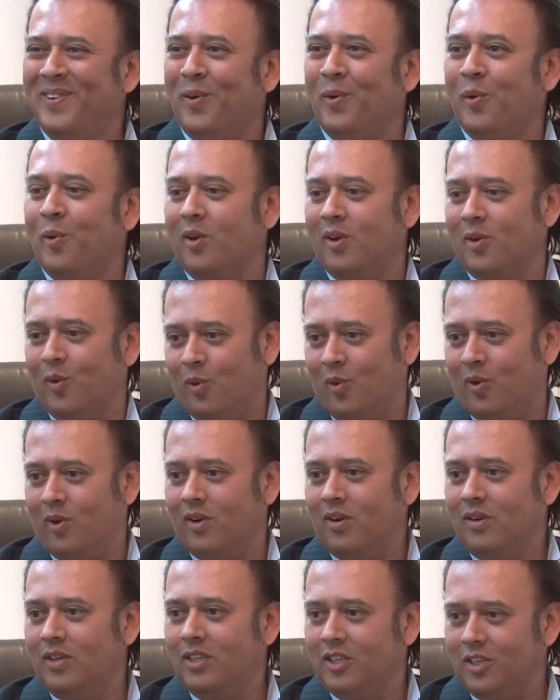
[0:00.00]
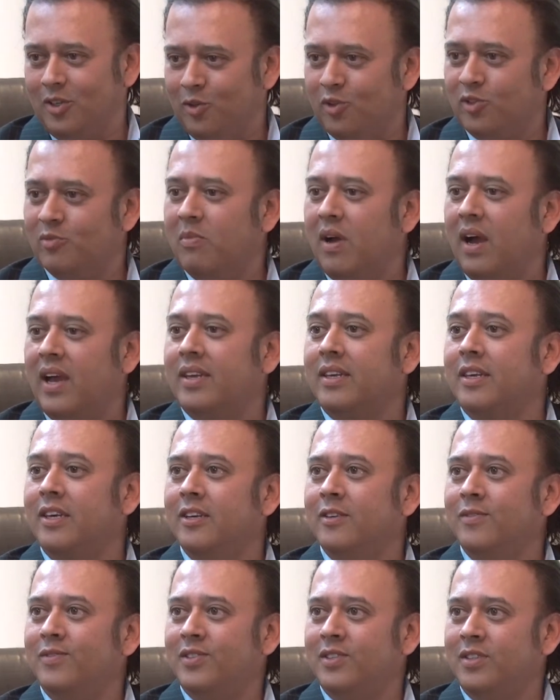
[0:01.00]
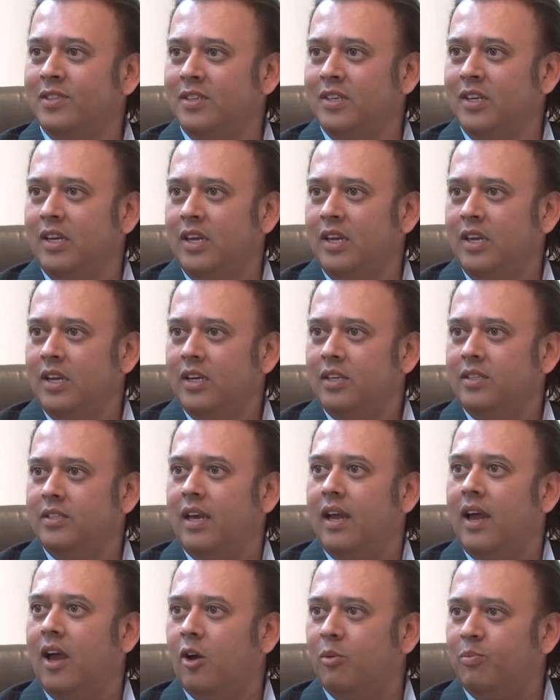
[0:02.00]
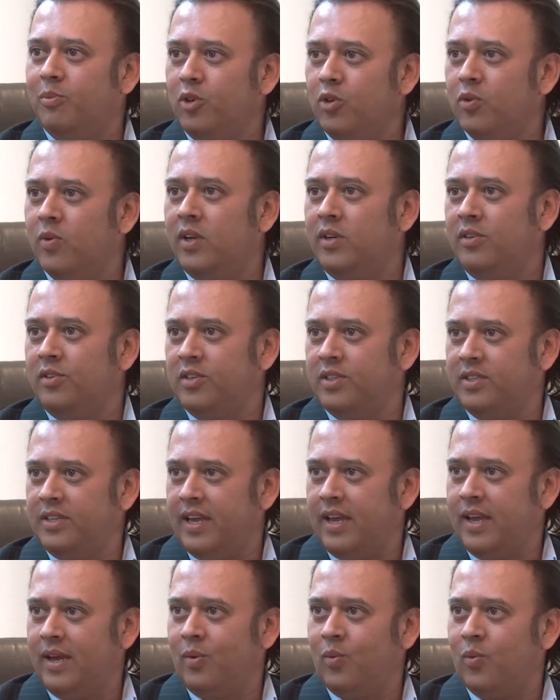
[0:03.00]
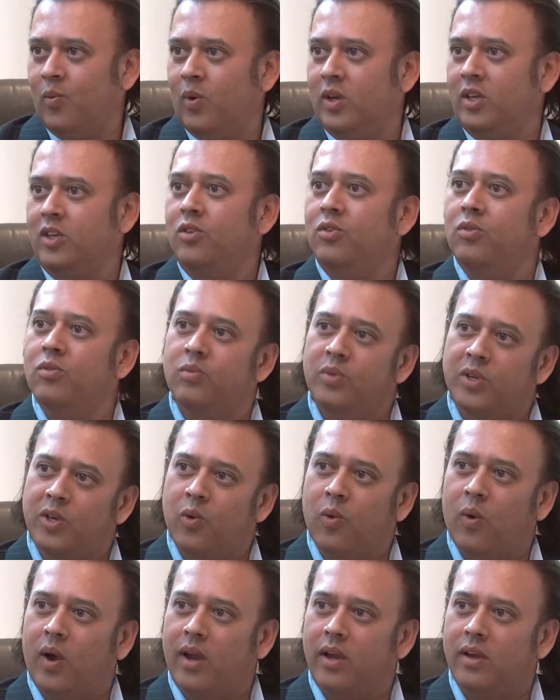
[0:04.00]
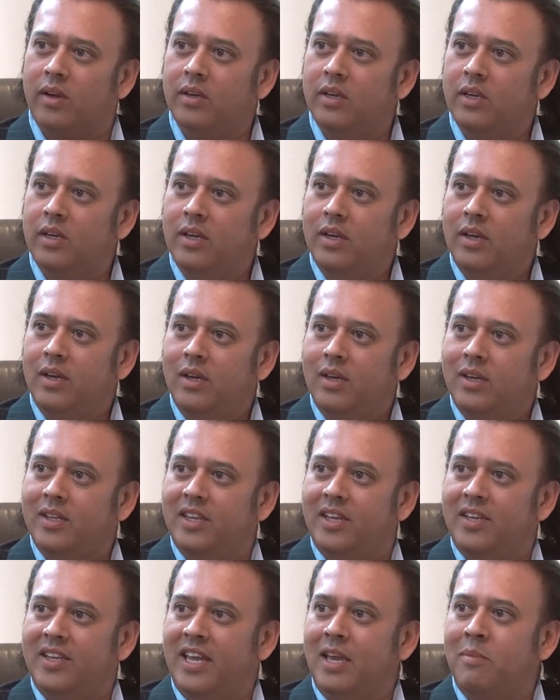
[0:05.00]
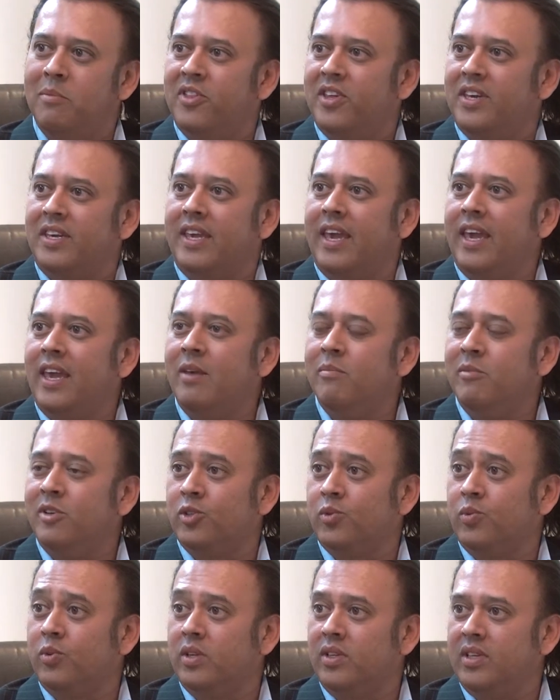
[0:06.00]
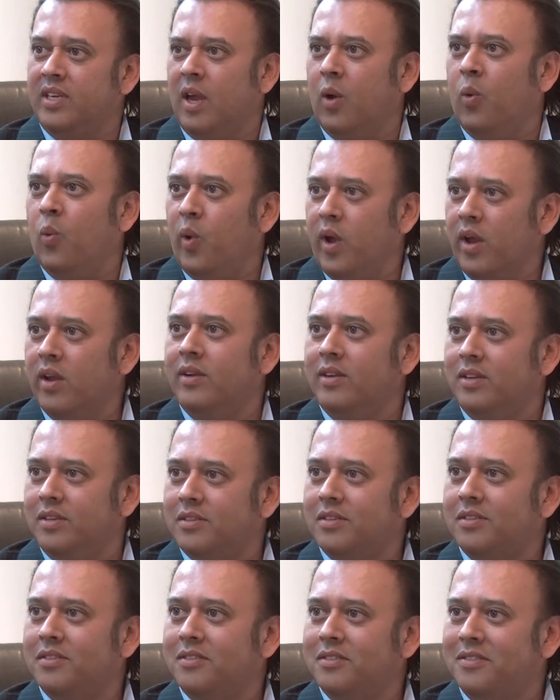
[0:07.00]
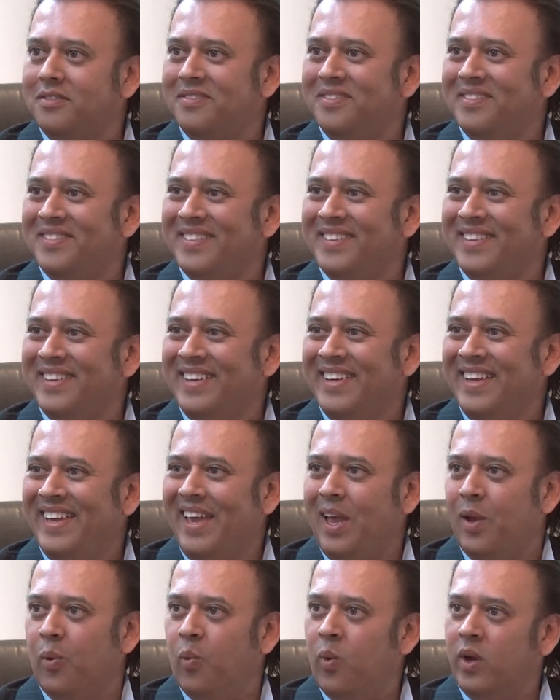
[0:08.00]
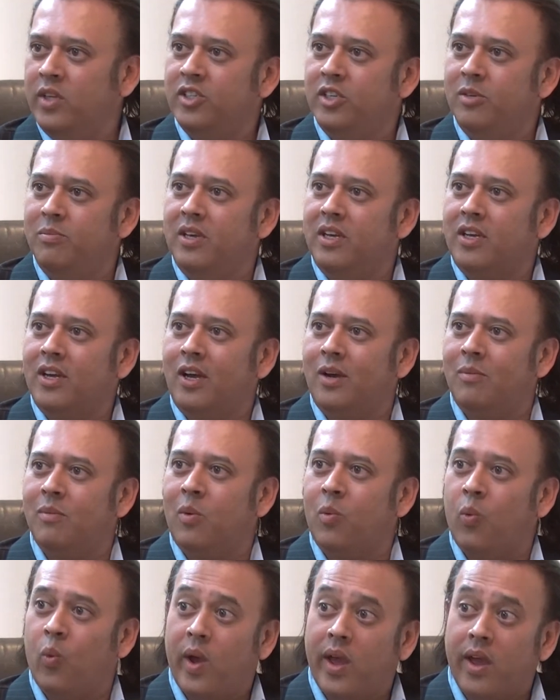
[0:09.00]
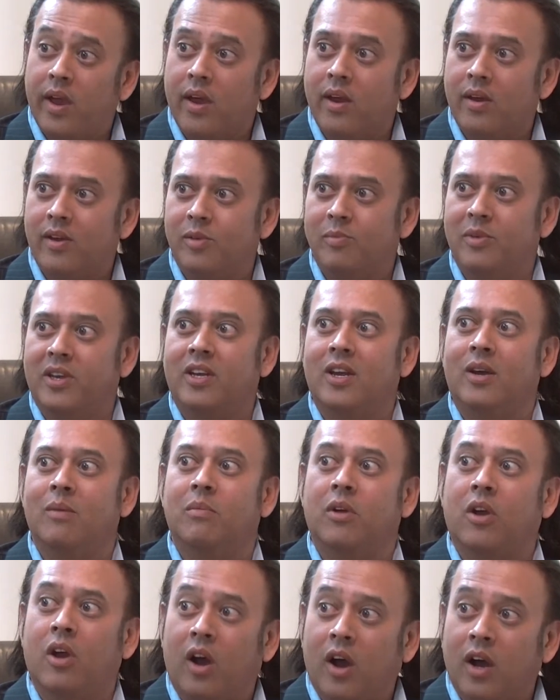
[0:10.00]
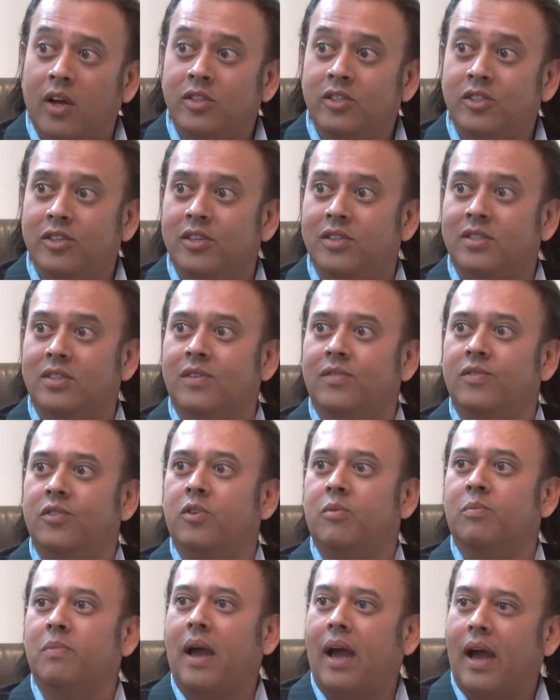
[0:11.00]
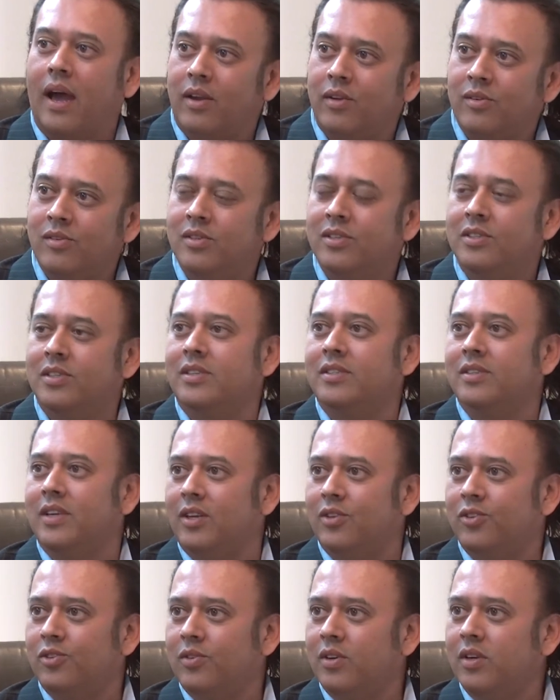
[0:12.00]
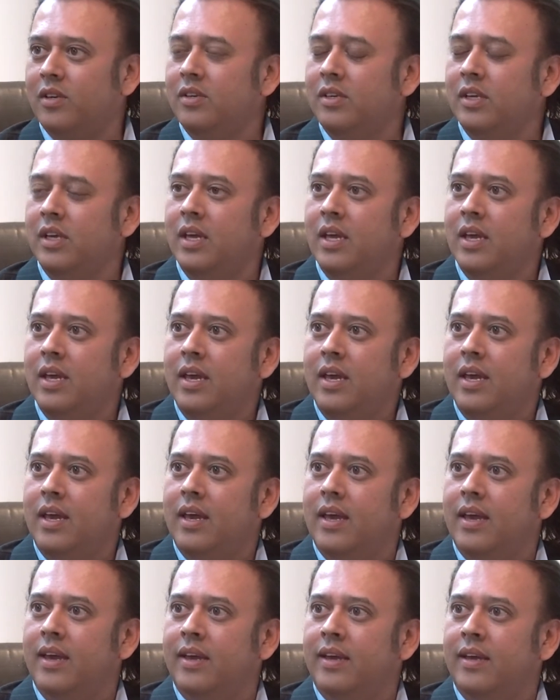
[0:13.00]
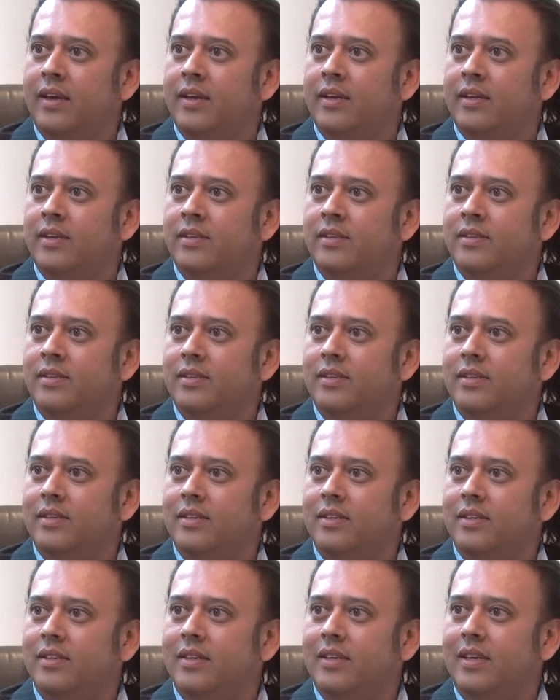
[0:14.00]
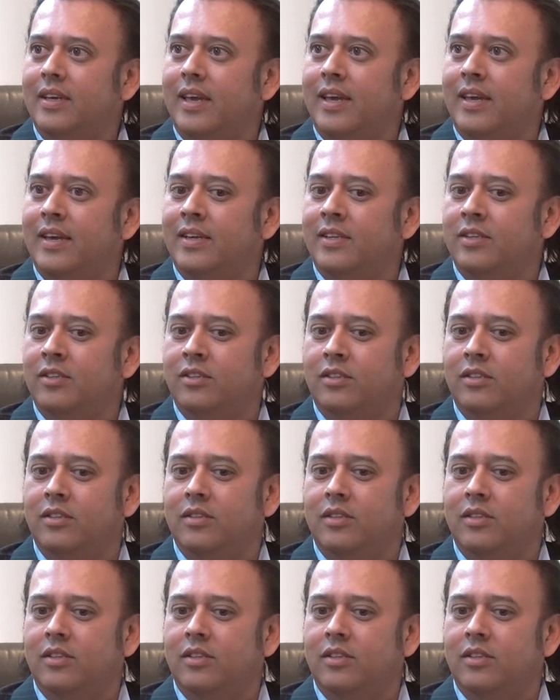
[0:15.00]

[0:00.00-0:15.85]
or or use my gifts to help you understand what you require. The name of the game is really awareness. And once you become aware, you become conscious of your patterns, etc. and and